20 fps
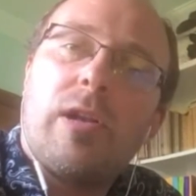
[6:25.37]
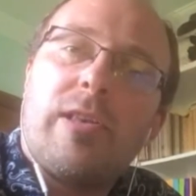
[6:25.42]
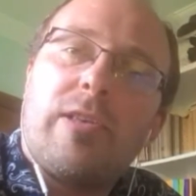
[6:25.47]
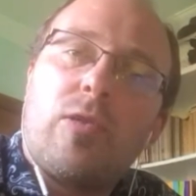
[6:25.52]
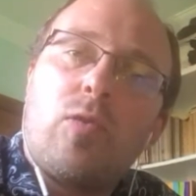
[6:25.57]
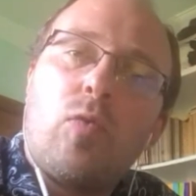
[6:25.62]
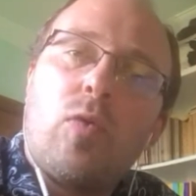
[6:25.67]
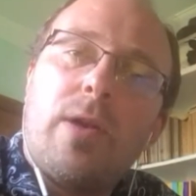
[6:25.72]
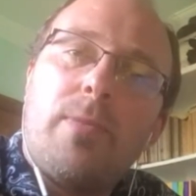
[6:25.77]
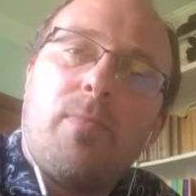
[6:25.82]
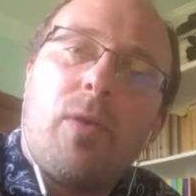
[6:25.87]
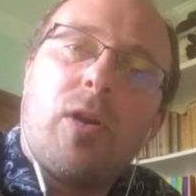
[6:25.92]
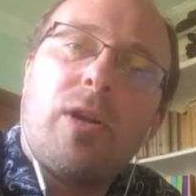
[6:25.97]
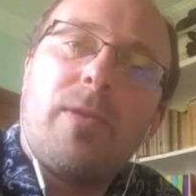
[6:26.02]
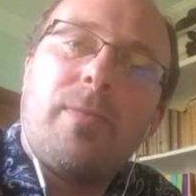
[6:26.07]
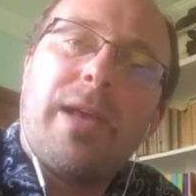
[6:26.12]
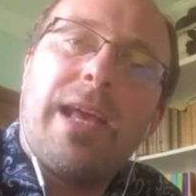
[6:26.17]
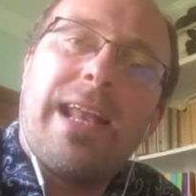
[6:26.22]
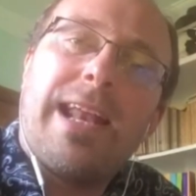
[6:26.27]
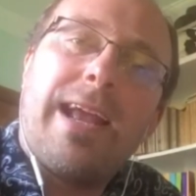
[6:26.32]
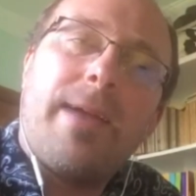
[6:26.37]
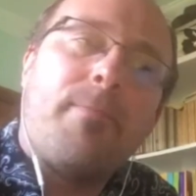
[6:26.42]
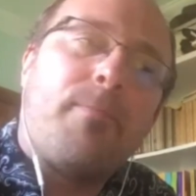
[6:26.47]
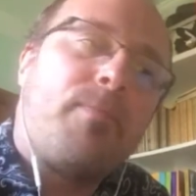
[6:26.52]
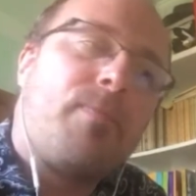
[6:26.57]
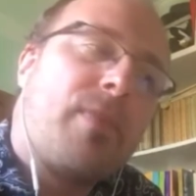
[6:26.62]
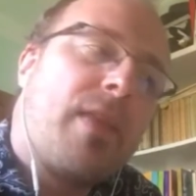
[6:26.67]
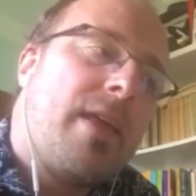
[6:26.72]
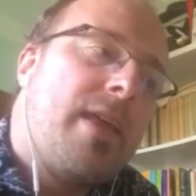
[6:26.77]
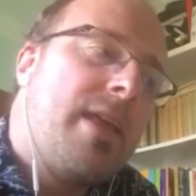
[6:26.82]
school in
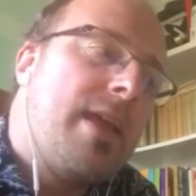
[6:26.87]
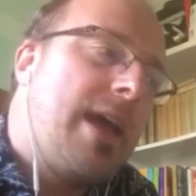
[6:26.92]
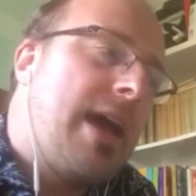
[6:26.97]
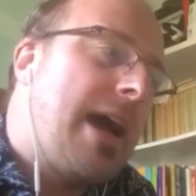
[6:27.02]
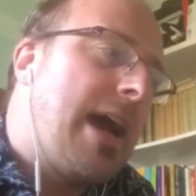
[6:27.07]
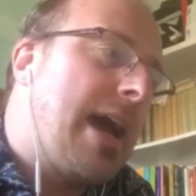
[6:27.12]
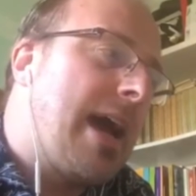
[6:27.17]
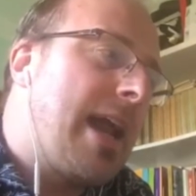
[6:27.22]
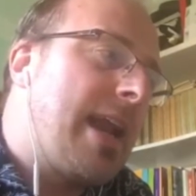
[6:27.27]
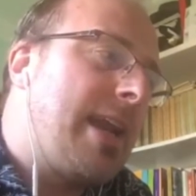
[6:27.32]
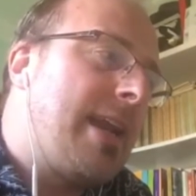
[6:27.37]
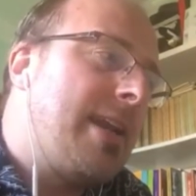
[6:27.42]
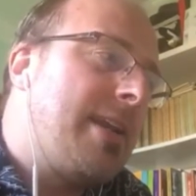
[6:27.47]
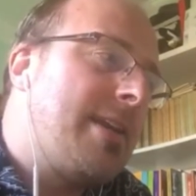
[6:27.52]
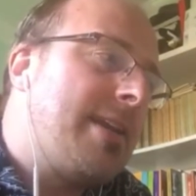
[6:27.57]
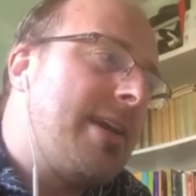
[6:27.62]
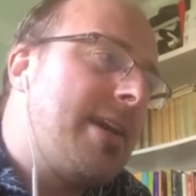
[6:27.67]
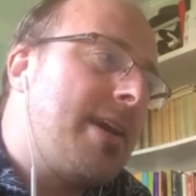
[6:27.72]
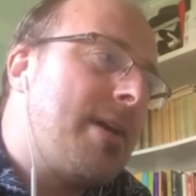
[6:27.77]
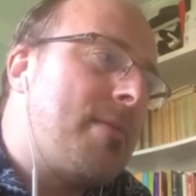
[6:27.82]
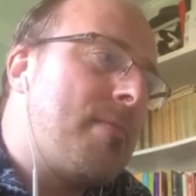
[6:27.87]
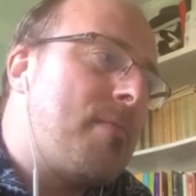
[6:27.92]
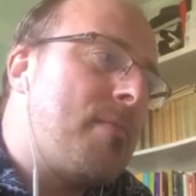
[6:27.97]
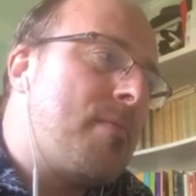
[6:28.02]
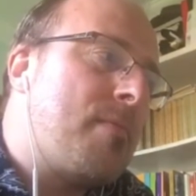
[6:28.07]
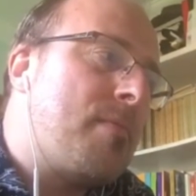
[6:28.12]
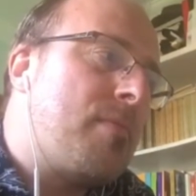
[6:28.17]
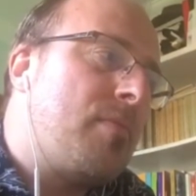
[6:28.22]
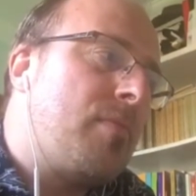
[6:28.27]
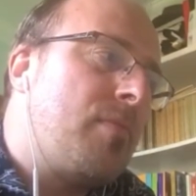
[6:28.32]
Pontyberem,
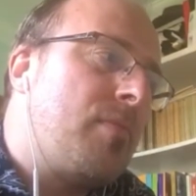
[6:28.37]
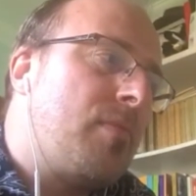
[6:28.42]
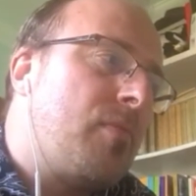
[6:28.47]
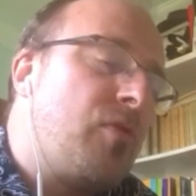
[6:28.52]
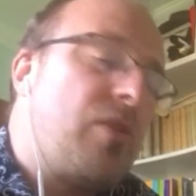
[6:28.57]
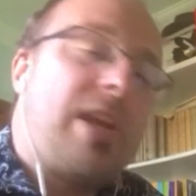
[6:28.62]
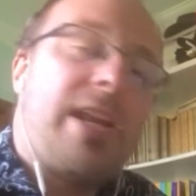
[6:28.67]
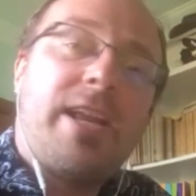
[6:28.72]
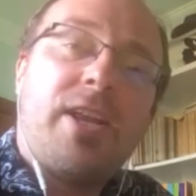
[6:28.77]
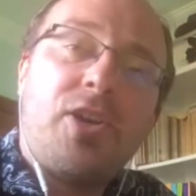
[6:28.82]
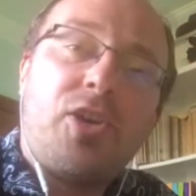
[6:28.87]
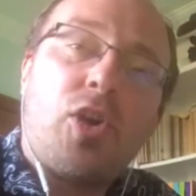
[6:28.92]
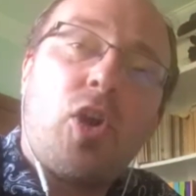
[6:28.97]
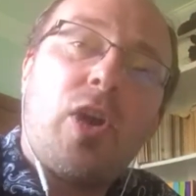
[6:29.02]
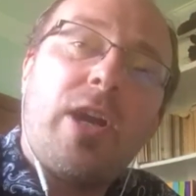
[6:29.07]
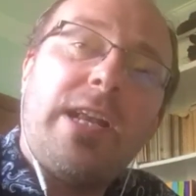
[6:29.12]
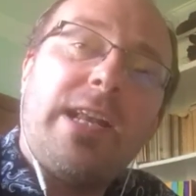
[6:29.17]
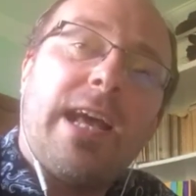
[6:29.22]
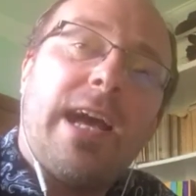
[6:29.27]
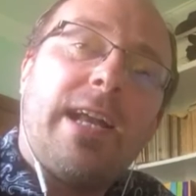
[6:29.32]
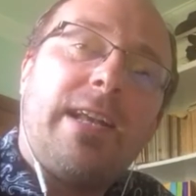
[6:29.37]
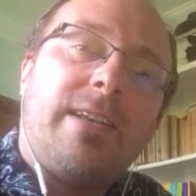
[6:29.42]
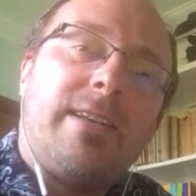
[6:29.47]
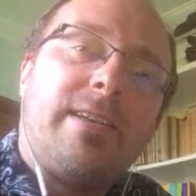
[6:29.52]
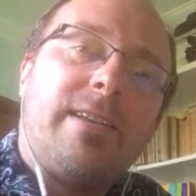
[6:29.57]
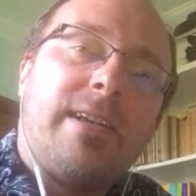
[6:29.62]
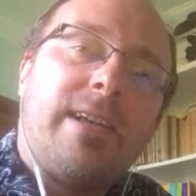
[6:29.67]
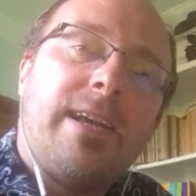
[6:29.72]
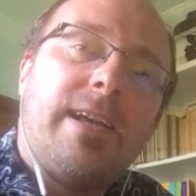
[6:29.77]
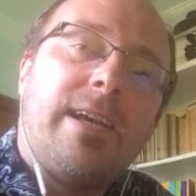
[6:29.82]
and really enjoyed
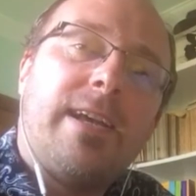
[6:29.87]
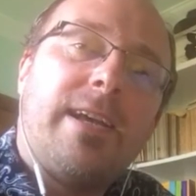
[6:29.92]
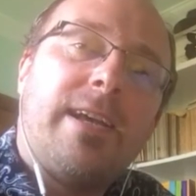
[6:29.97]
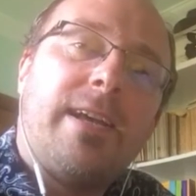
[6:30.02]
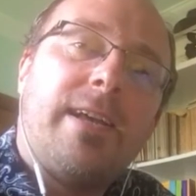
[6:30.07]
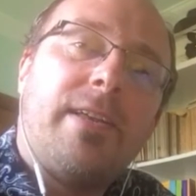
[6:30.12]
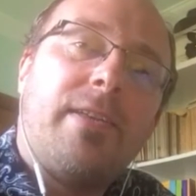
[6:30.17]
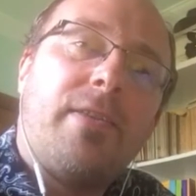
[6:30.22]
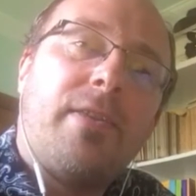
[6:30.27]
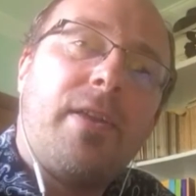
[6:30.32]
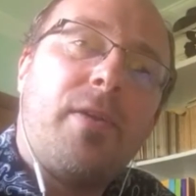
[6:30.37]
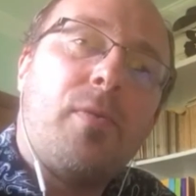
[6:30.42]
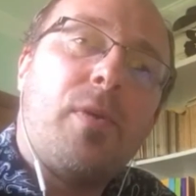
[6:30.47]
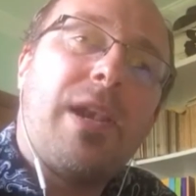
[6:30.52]
that. They were